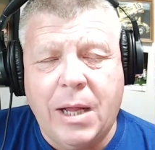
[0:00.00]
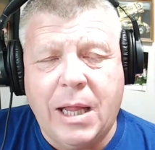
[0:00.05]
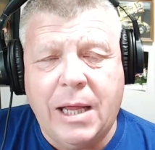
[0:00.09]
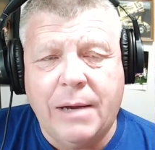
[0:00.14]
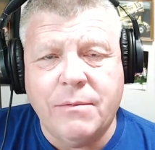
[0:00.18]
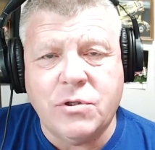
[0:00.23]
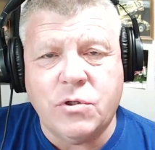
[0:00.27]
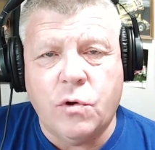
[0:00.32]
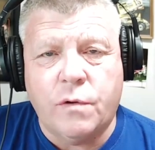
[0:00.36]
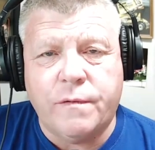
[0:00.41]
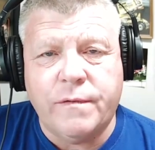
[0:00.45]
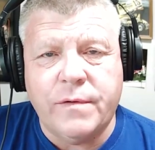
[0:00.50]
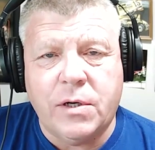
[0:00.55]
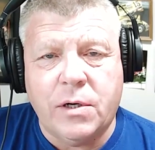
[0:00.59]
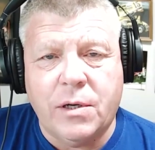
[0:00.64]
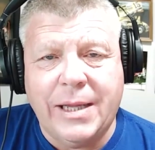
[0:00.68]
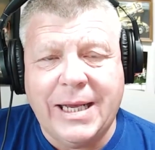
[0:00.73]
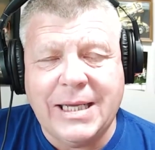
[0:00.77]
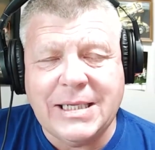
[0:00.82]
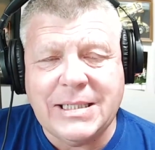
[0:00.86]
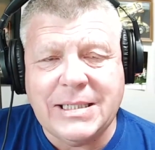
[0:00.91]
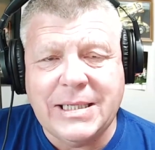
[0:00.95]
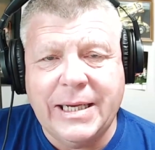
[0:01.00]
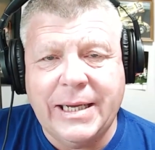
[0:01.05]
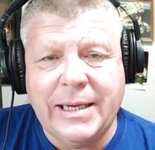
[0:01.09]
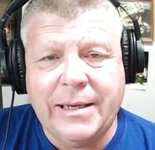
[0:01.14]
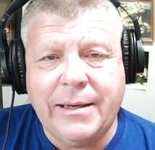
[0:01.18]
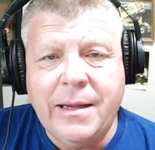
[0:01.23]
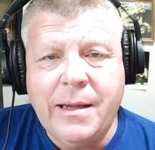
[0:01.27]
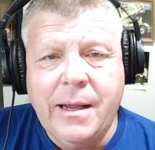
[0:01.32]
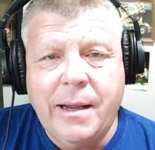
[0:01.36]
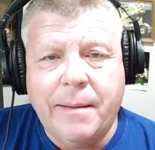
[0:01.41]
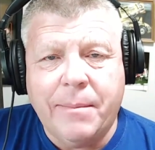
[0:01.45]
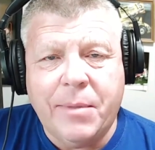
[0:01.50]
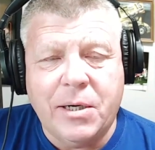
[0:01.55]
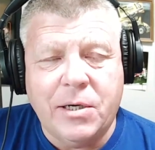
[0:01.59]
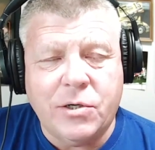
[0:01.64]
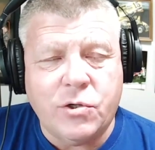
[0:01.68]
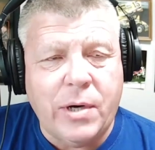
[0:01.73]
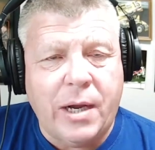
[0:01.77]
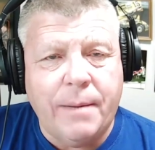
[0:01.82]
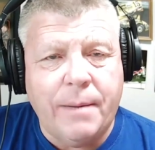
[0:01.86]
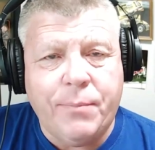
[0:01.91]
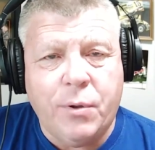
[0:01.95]
I was over there last night. I'm going
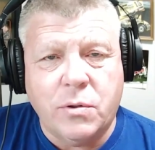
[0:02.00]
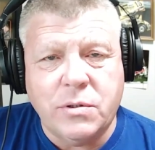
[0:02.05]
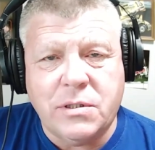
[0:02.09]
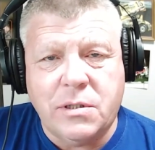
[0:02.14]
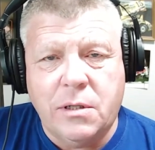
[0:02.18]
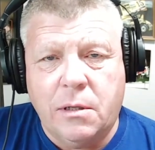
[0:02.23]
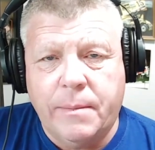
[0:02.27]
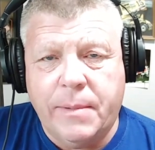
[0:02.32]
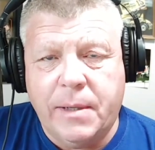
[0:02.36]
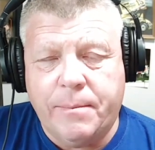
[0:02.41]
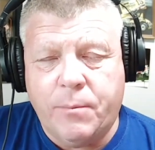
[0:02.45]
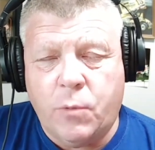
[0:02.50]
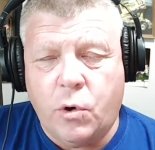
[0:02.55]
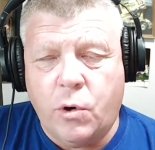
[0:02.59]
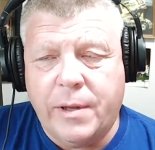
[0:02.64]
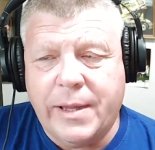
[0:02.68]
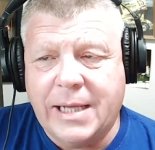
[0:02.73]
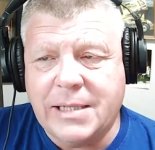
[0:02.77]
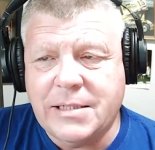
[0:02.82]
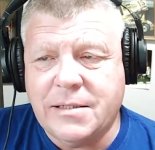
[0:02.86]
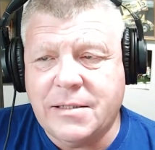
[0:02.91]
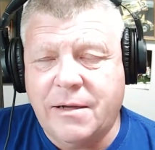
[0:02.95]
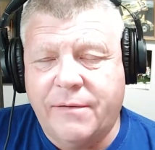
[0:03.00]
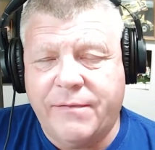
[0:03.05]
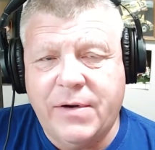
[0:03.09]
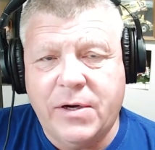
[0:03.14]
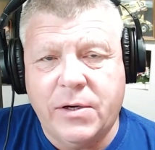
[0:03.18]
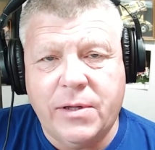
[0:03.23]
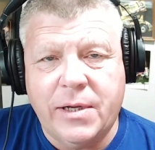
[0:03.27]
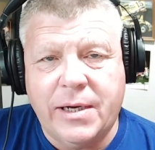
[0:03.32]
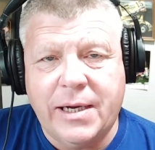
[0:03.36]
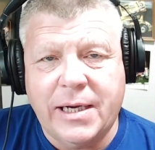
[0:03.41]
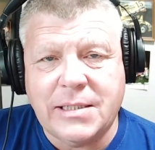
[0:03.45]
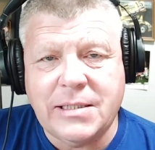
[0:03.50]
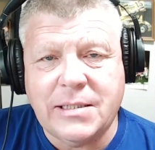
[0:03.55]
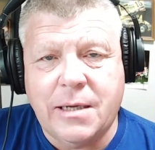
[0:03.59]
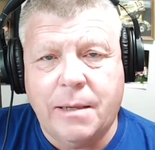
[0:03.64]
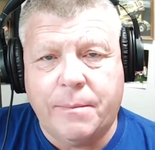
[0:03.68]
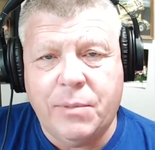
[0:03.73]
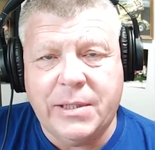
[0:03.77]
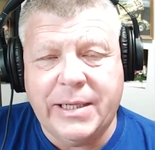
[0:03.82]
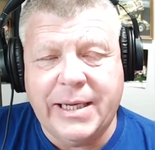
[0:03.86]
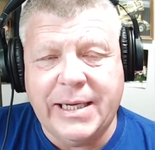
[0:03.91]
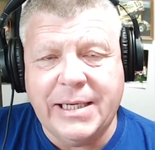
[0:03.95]
to try to post a little bit more of that stuff here in the next
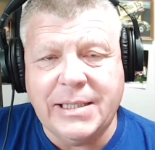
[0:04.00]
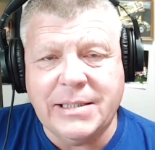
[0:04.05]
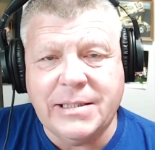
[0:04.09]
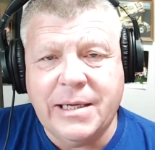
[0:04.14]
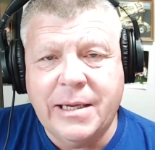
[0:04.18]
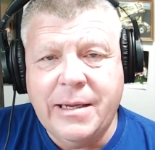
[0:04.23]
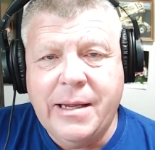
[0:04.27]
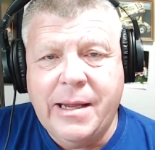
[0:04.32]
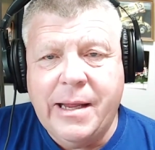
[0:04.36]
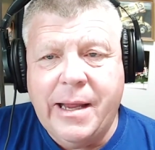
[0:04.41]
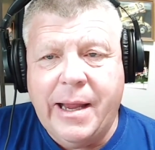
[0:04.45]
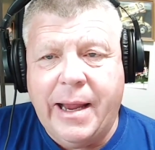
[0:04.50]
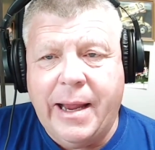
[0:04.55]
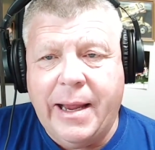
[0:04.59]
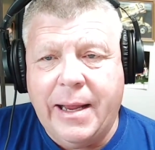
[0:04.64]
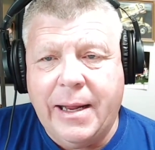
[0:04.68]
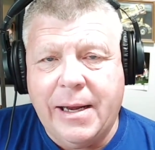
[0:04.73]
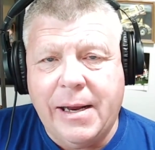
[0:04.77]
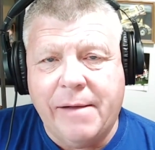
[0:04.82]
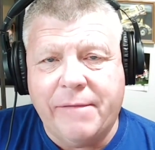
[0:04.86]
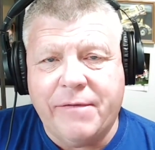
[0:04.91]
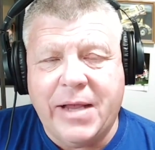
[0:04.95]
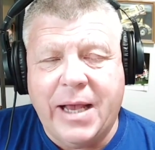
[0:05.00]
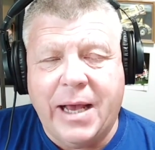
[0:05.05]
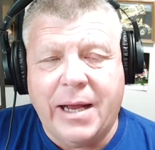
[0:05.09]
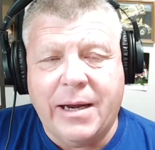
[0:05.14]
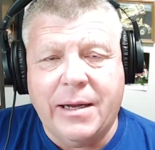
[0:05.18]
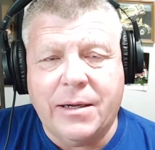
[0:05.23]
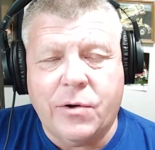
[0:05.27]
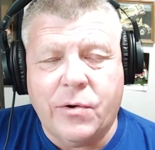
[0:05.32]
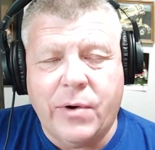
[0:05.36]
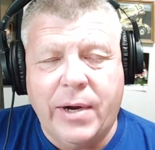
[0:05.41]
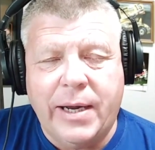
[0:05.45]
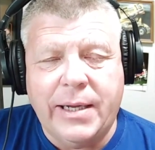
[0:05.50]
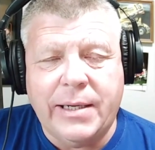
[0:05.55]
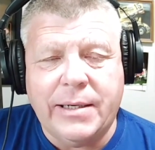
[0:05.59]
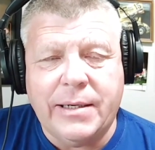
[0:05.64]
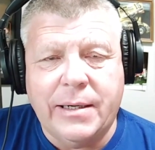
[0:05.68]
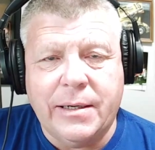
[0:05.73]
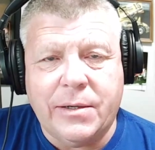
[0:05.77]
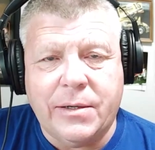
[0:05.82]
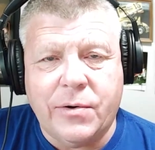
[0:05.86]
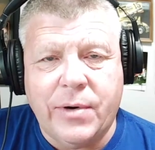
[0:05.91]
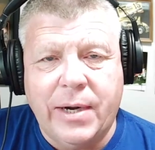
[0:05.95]
couple days. And I've got a
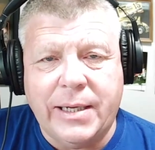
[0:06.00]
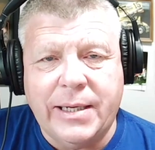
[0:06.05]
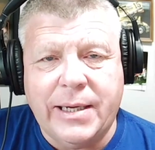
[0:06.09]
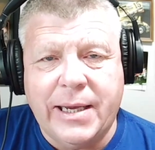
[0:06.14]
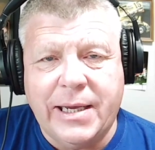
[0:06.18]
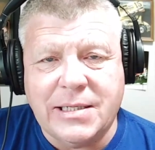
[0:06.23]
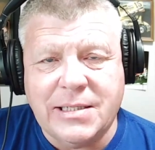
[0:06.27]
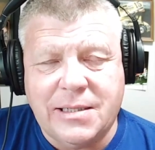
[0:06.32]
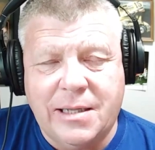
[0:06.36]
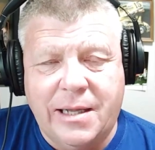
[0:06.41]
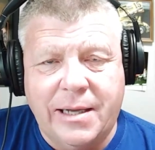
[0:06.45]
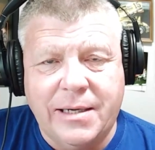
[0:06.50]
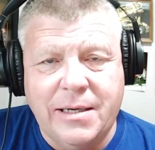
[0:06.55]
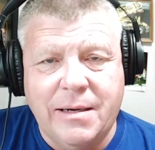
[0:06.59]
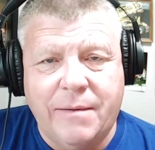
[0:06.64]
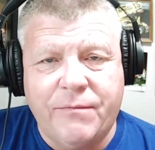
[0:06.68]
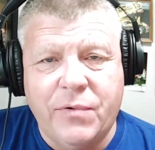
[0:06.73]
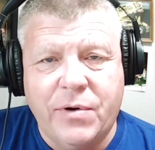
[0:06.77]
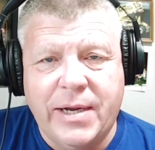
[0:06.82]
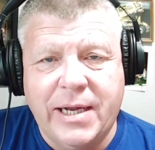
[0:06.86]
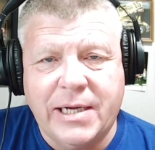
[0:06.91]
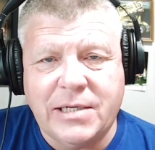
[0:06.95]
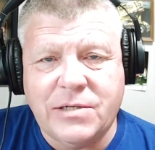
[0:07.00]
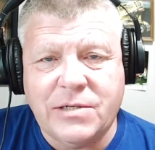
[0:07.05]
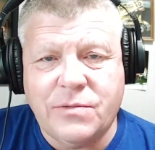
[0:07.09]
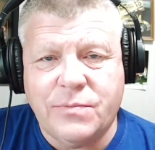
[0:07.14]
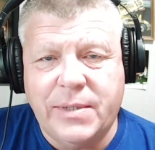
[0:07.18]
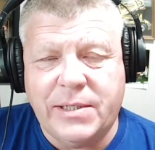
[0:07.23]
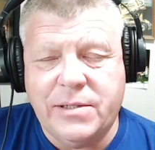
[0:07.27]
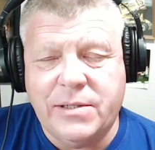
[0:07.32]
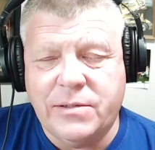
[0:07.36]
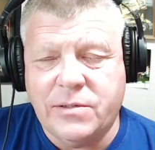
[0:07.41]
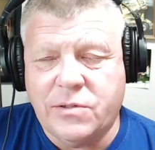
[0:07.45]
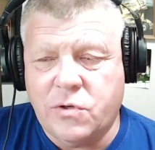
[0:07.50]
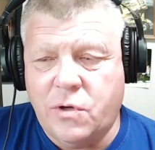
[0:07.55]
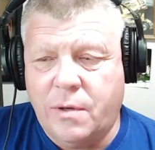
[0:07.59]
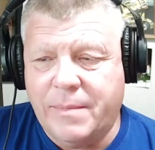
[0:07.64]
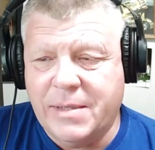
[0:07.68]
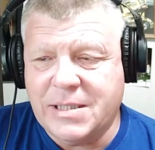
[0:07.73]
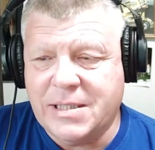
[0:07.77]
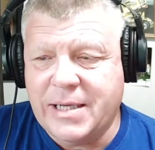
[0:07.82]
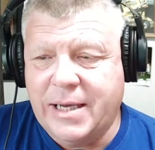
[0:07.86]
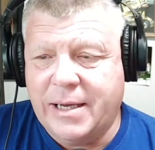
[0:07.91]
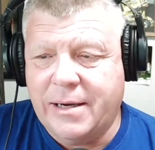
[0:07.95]
great guest lined up for next week too, so I'm
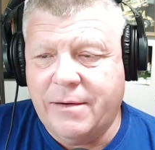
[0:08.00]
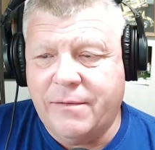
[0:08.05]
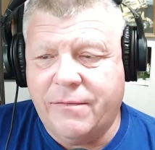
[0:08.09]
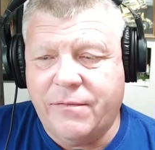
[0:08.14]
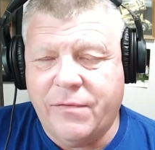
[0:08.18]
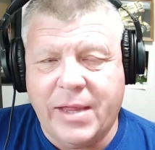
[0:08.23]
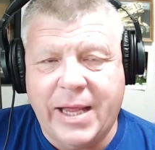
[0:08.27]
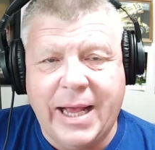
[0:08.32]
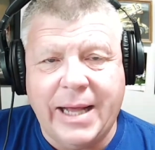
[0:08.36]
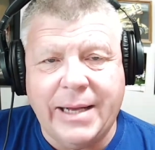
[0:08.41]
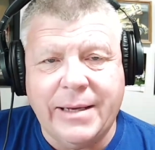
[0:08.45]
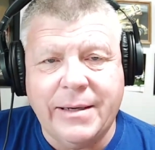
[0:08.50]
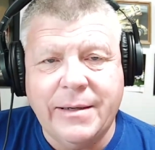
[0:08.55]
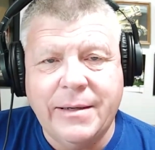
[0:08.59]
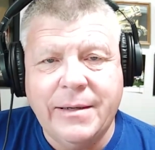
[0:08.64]
excited for that.